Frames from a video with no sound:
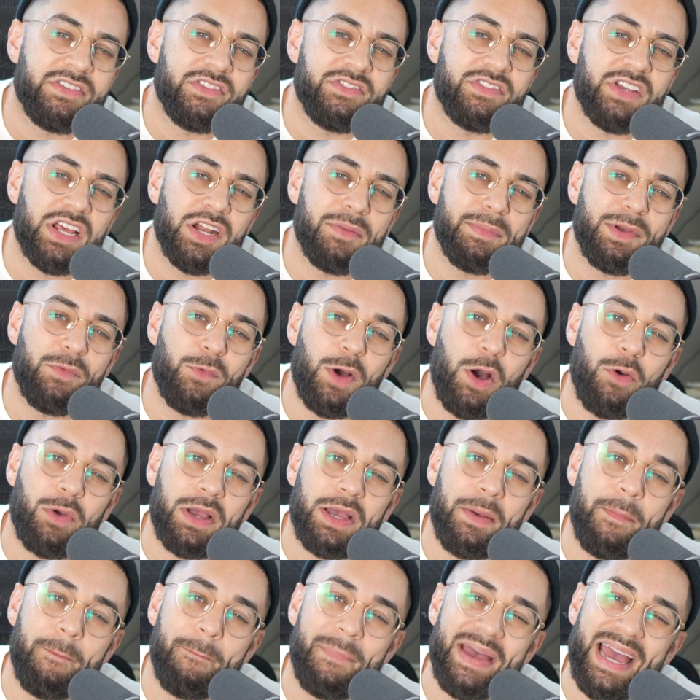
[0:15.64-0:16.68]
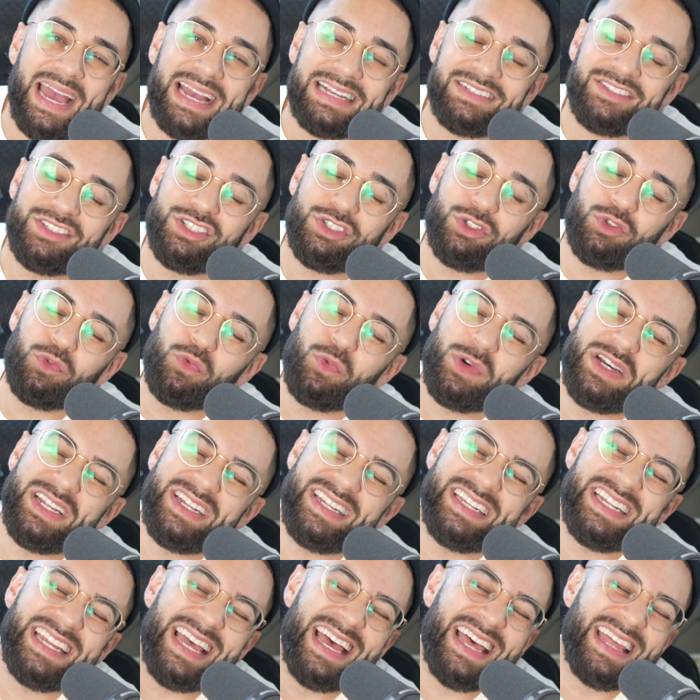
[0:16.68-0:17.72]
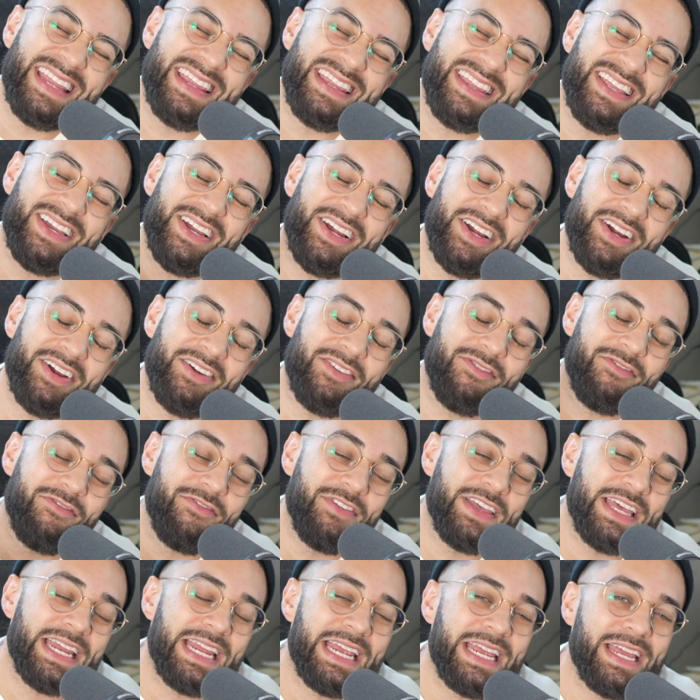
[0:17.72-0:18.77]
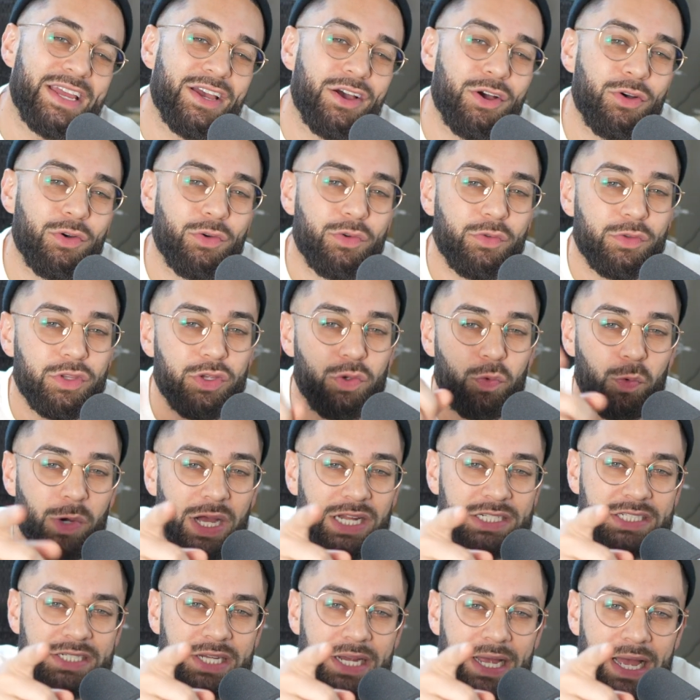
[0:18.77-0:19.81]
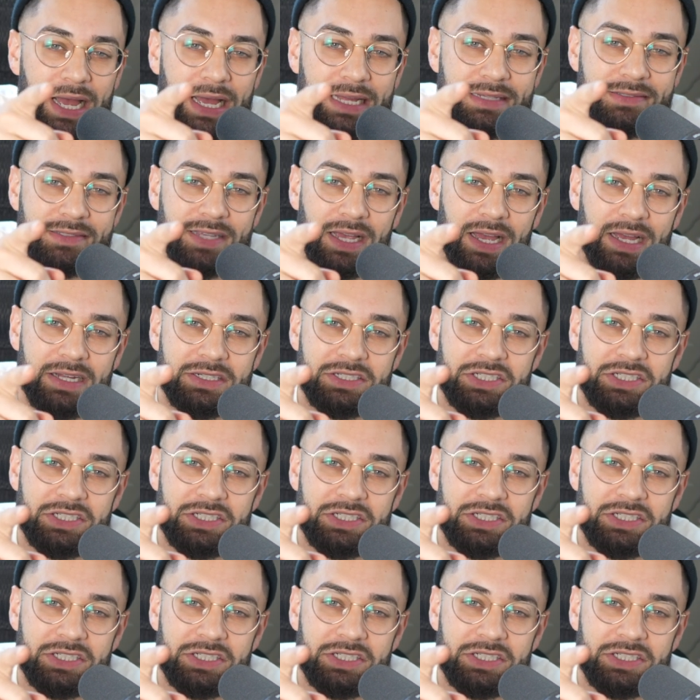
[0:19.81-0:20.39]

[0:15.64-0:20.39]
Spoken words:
and gentlemen, welcome back to another video. You watching High Tide